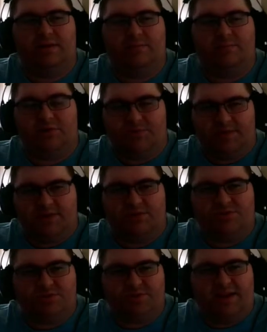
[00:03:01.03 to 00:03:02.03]
between
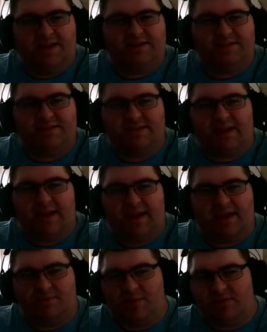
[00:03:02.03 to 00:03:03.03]
those two dates that
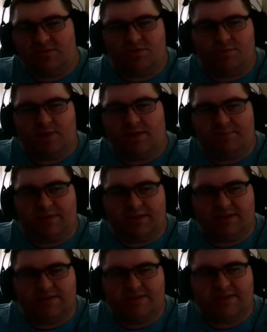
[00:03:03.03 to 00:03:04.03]
had Maelstrom on,
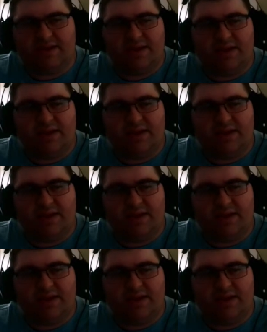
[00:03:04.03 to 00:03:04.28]
because